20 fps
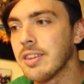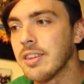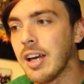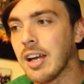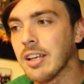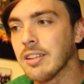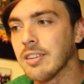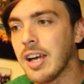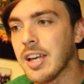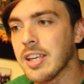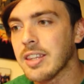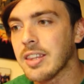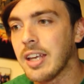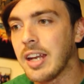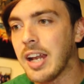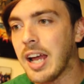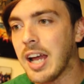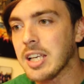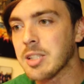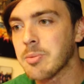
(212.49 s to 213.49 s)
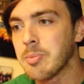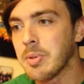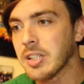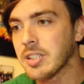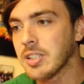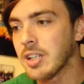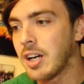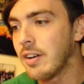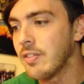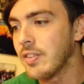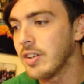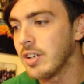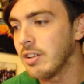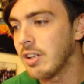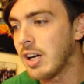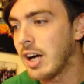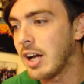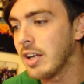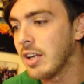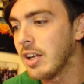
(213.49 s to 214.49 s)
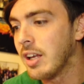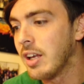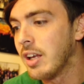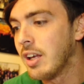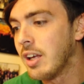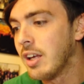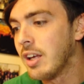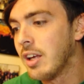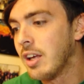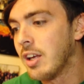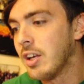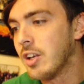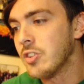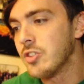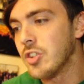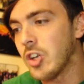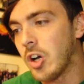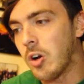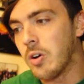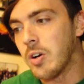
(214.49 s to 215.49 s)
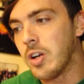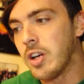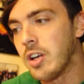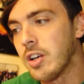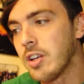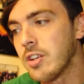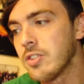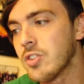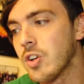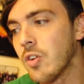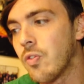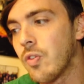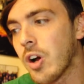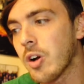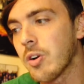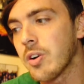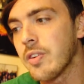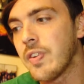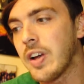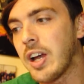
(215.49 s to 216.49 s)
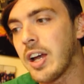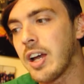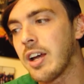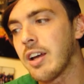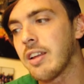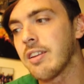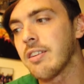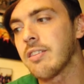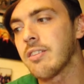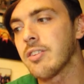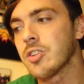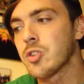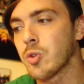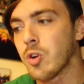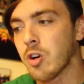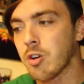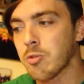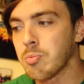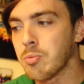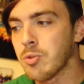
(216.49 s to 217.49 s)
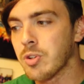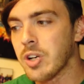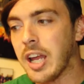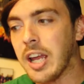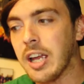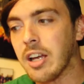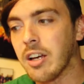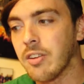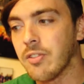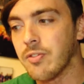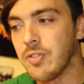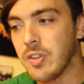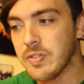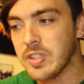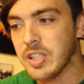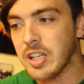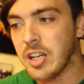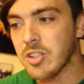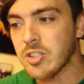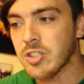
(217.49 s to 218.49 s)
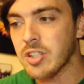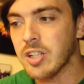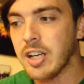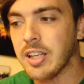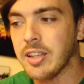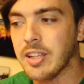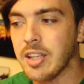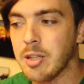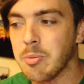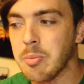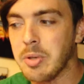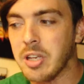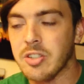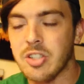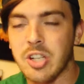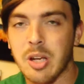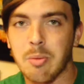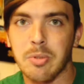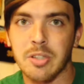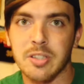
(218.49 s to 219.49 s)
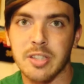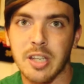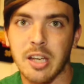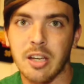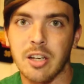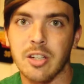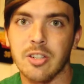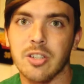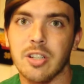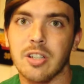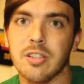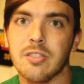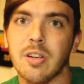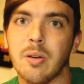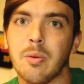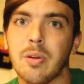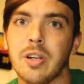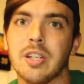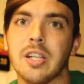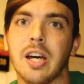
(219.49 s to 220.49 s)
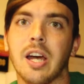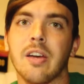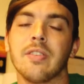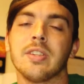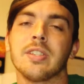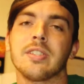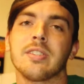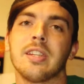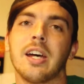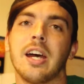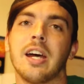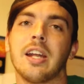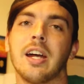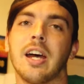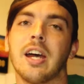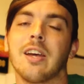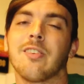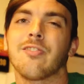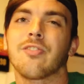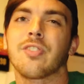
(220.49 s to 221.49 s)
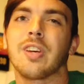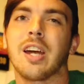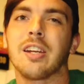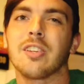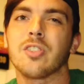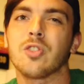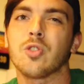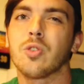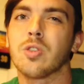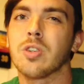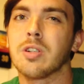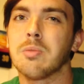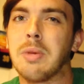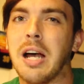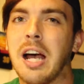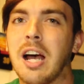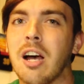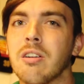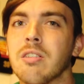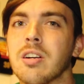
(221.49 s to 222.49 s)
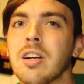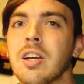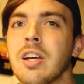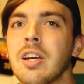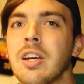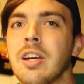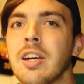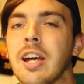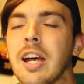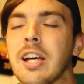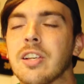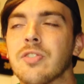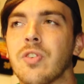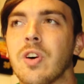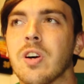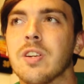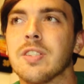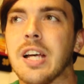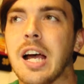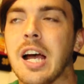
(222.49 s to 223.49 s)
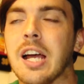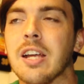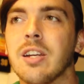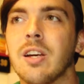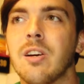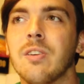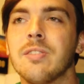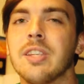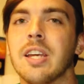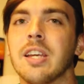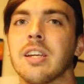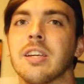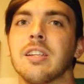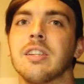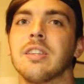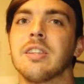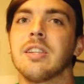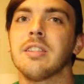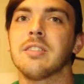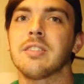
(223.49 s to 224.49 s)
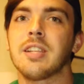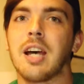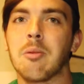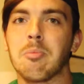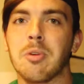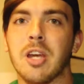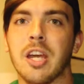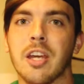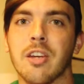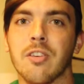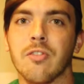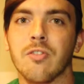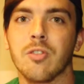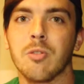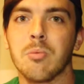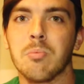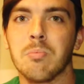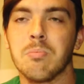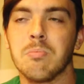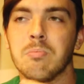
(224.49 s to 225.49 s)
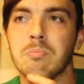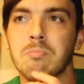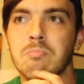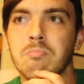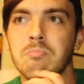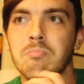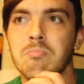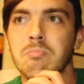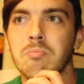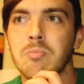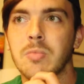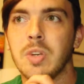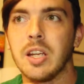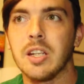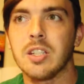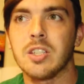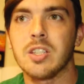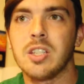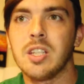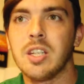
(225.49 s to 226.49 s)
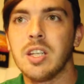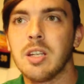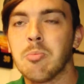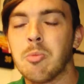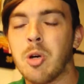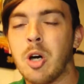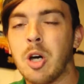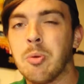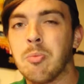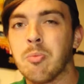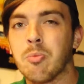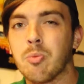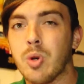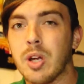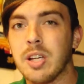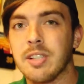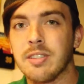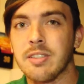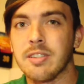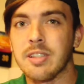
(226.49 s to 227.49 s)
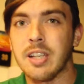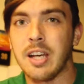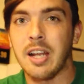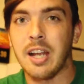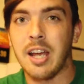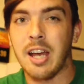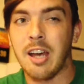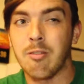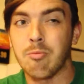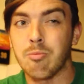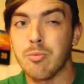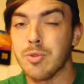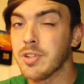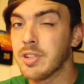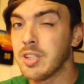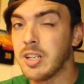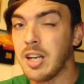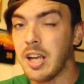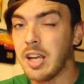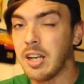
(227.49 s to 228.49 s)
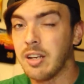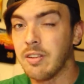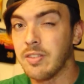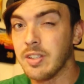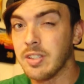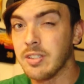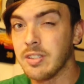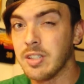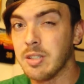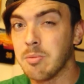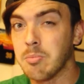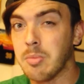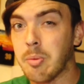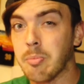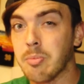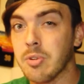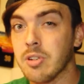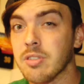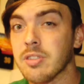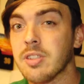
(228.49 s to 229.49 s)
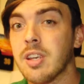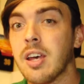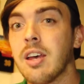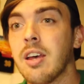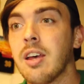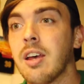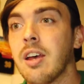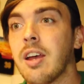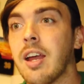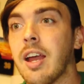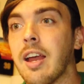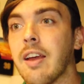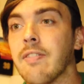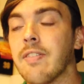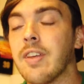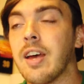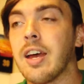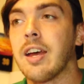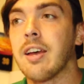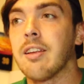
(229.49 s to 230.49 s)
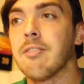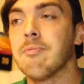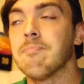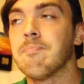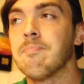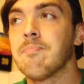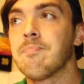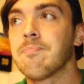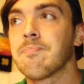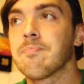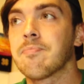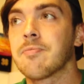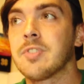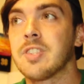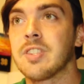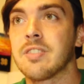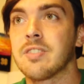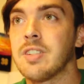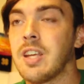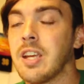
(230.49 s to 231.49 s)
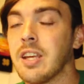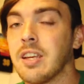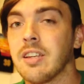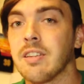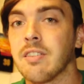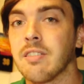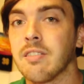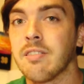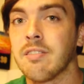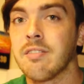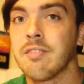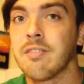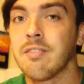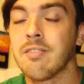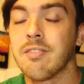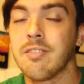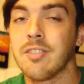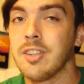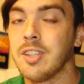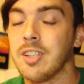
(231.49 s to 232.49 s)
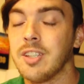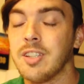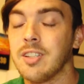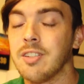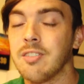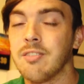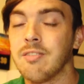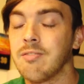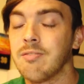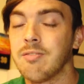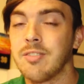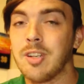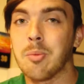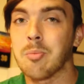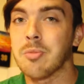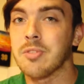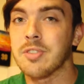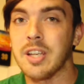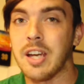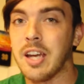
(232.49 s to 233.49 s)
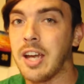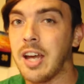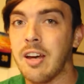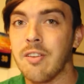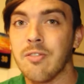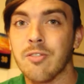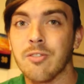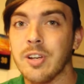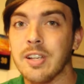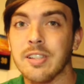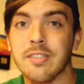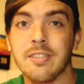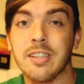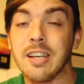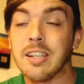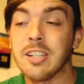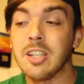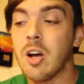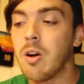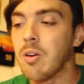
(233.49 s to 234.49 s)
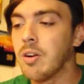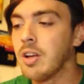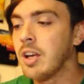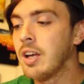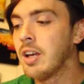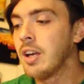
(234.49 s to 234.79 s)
I like that aspect of it a lot. So far we've had the Swarthmore 1500 and then the Meet of Champions 800. So I want to dive into that. I've kind of scored them out as far as I know, taking the top eight from each team on races that have more than eight of these team members, and then just taking the numbers I have for races that don't.